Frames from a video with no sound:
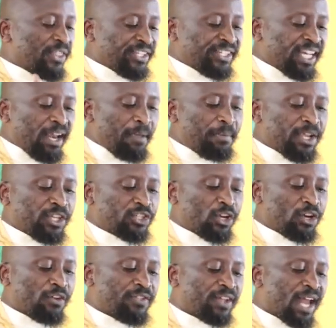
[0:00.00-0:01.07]
The
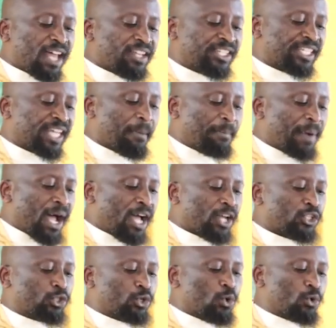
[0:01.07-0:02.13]
celebration of the Last Supper
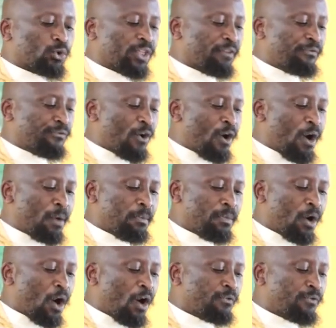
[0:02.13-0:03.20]
took the
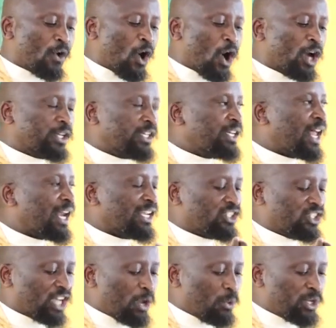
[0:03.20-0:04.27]
form of ordinary
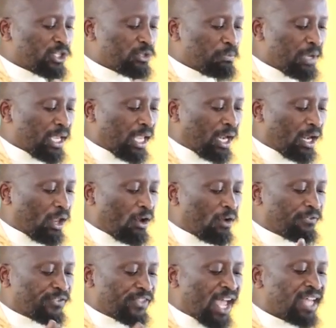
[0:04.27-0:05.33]
Jewish meal
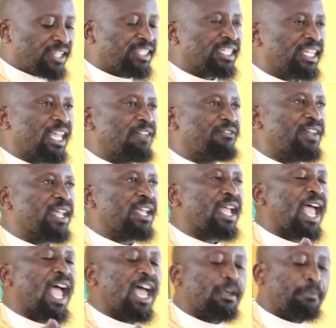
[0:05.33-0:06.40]
of
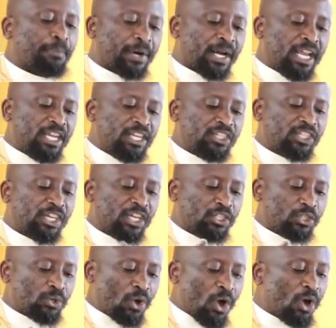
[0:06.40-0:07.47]
thanksgiving and praise
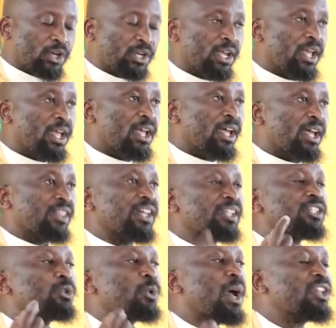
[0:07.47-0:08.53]
to God. And that
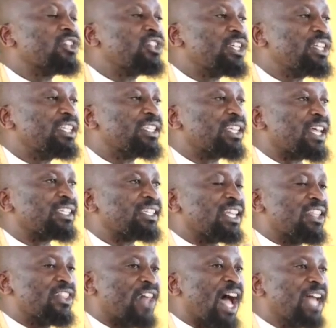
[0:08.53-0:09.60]
is why Jesus,
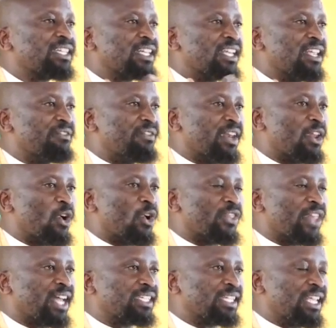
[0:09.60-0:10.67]
on
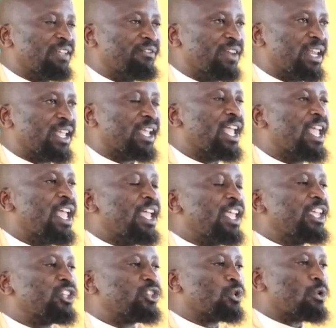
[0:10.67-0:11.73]
that evening,
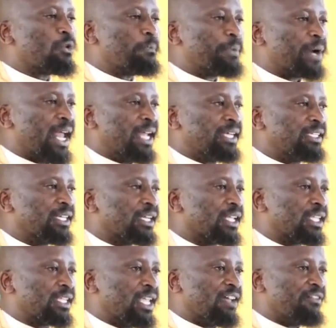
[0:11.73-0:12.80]
he took bread,
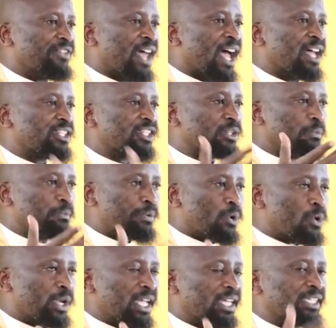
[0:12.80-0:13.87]
gave thanks,
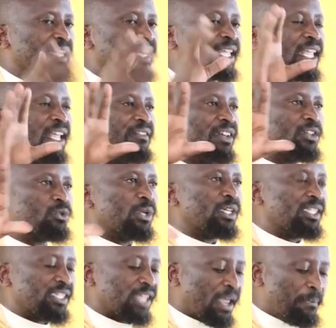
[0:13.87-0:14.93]
broke it, gave it to his
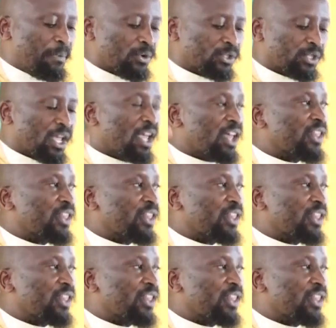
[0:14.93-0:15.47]
disciples.